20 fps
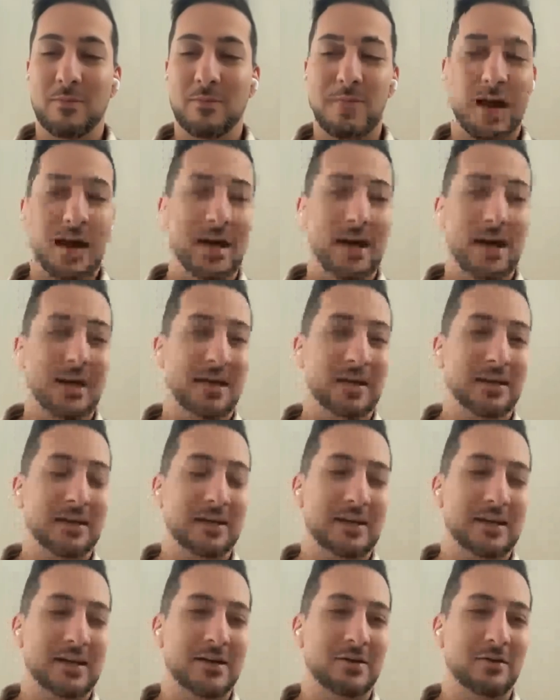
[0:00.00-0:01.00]
my
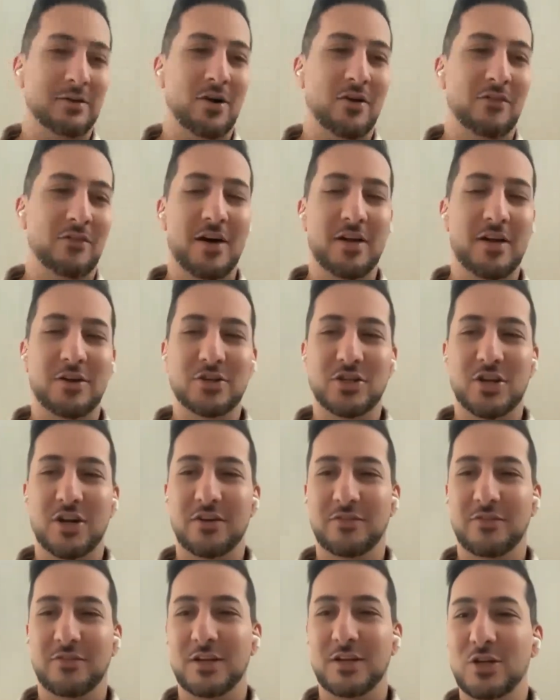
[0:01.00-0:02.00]
co-founder's
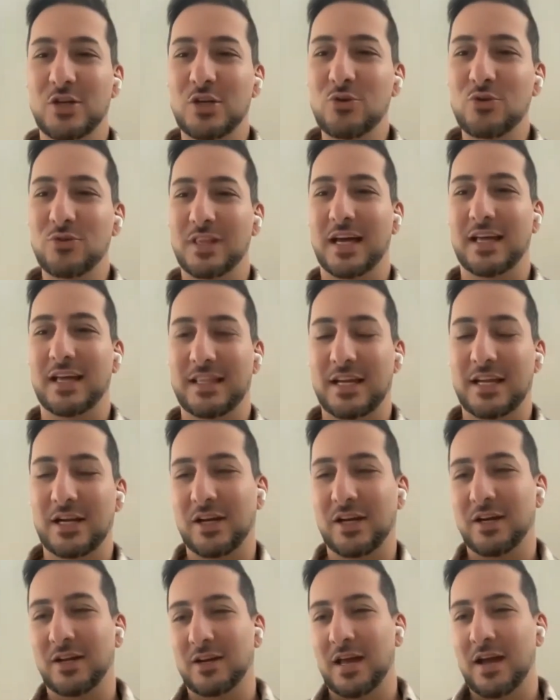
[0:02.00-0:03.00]
girlfriend knew that
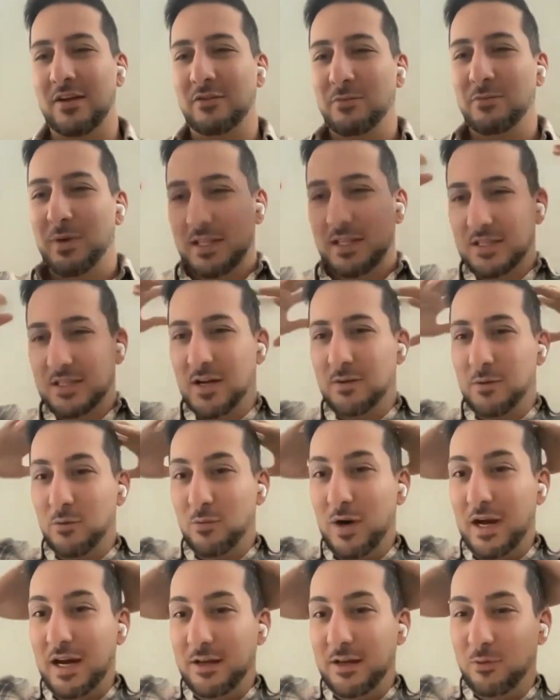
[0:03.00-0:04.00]
everybody's going to
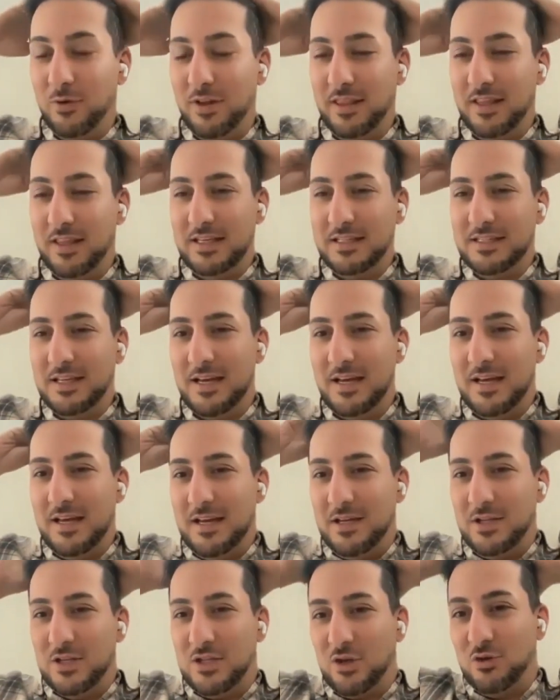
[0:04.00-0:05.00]
be wearing one of these.
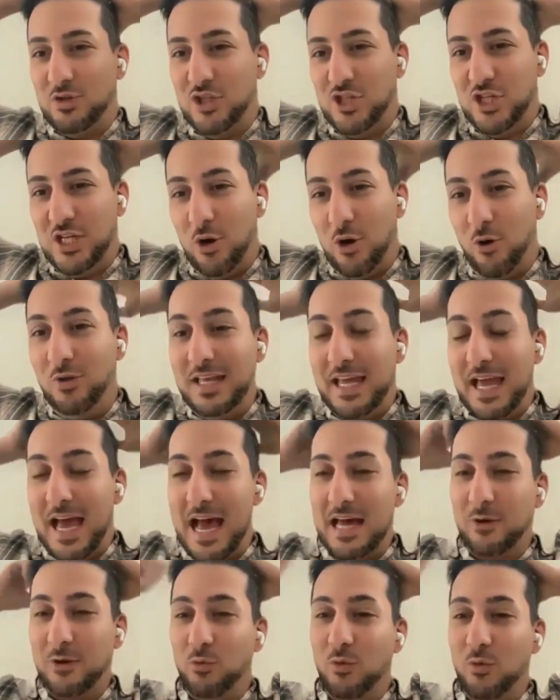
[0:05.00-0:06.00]
So she only
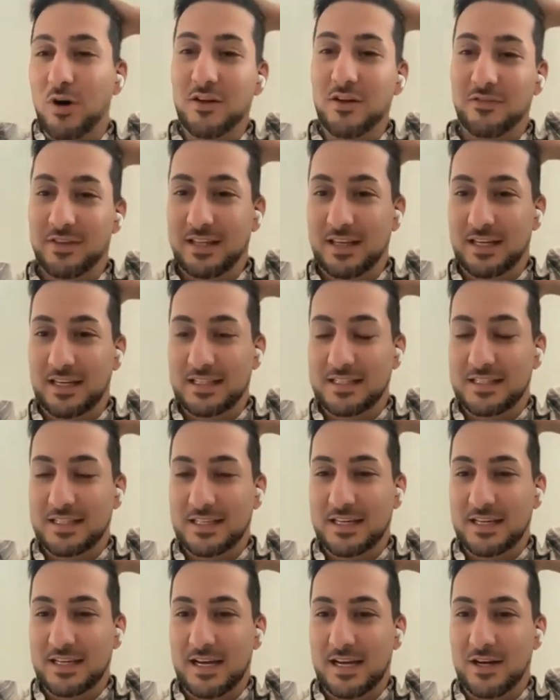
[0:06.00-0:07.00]
had one of
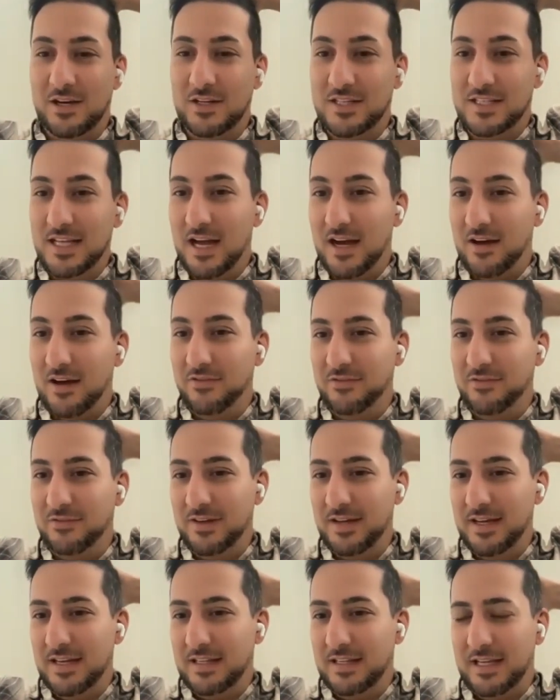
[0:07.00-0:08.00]
these herself
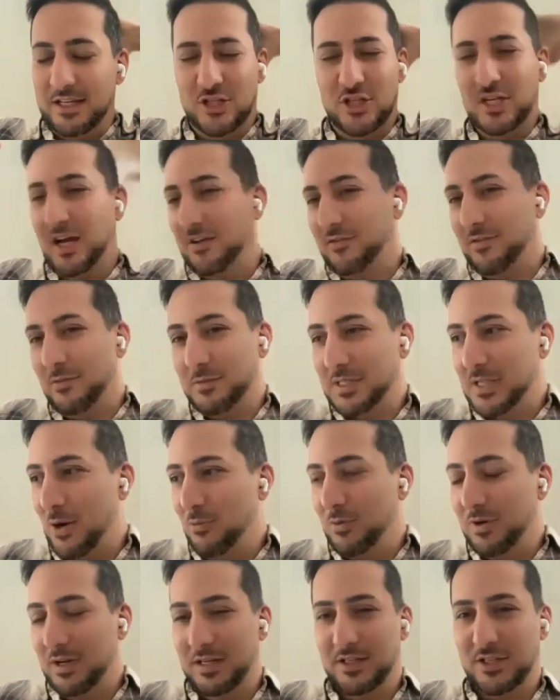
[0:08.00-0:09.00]
that she got from
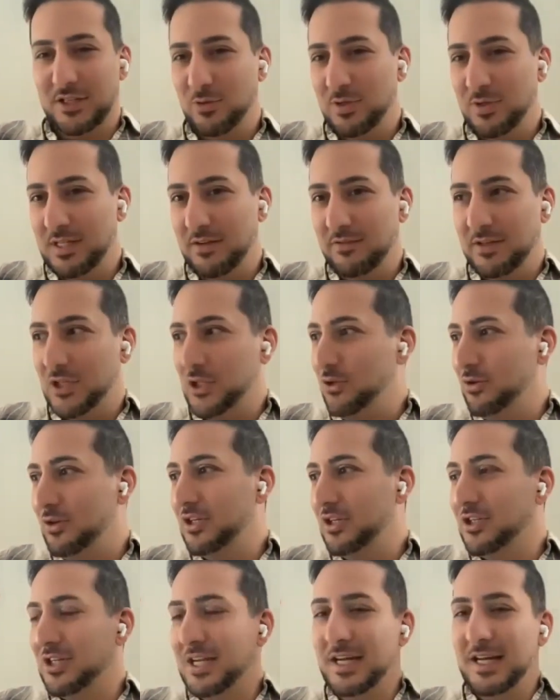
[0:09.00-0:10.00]
somewhere else. She wasn't even
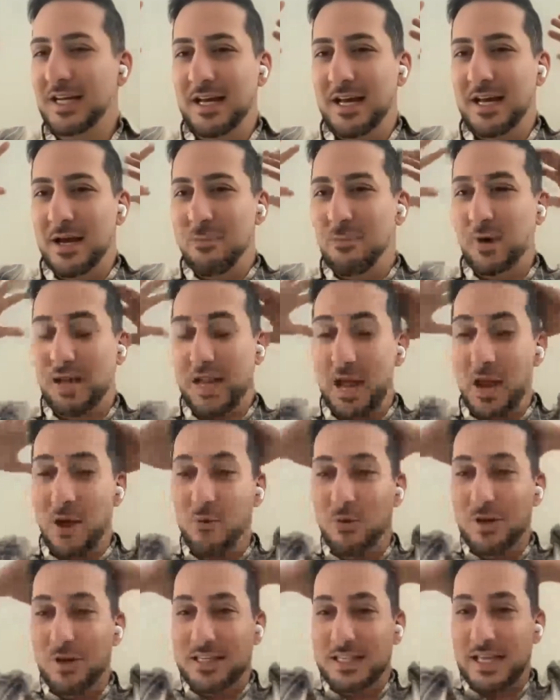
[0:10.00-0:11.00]
Jewish. But
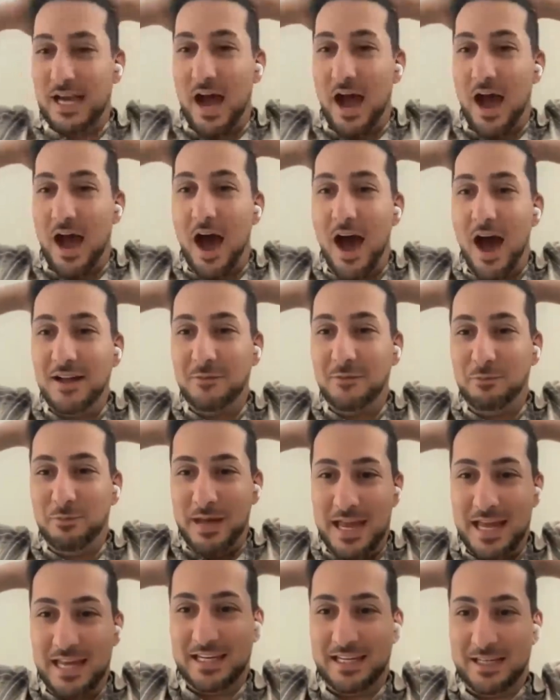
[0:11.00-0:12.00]
it was a
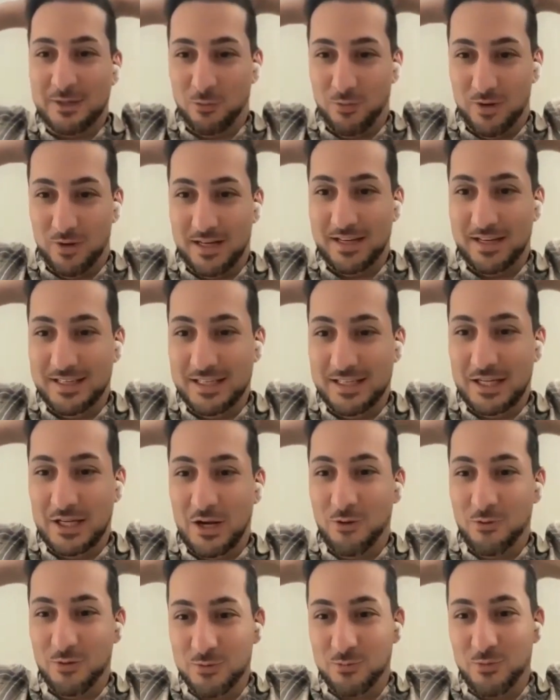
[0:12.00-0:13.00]
hot pink one.
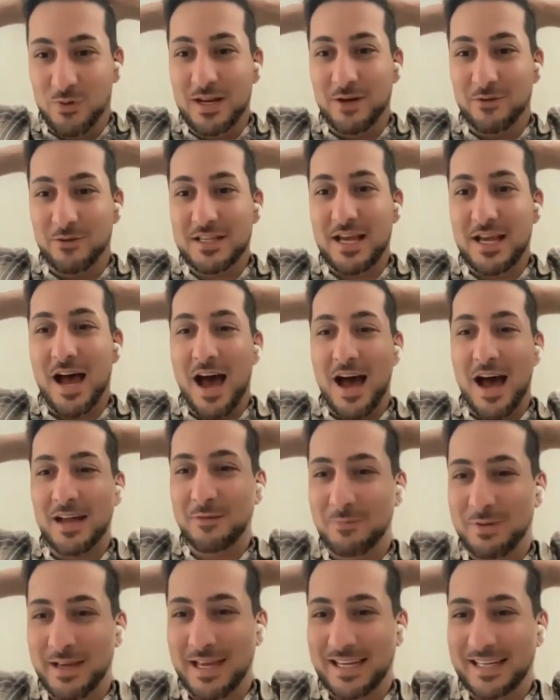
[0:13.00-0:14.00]
You know, it was one that was
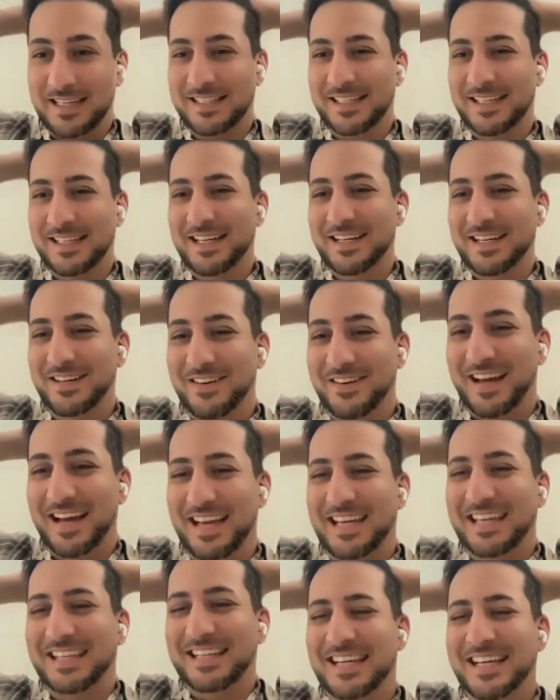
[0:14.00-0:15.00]
hot pink,
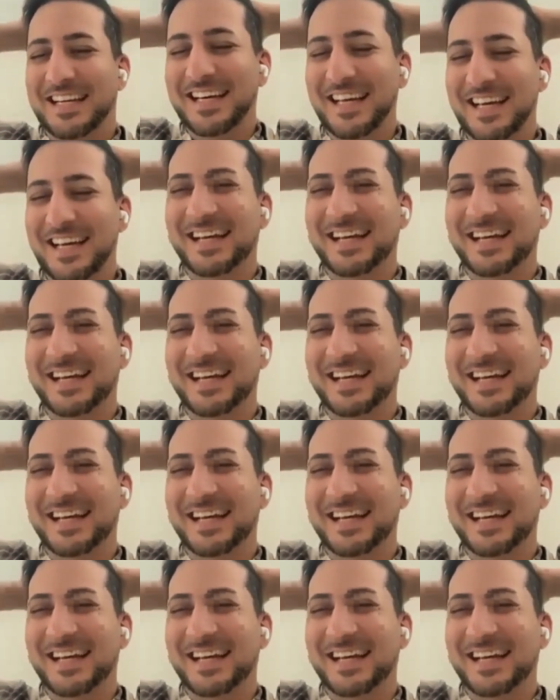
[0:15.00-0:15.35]
right?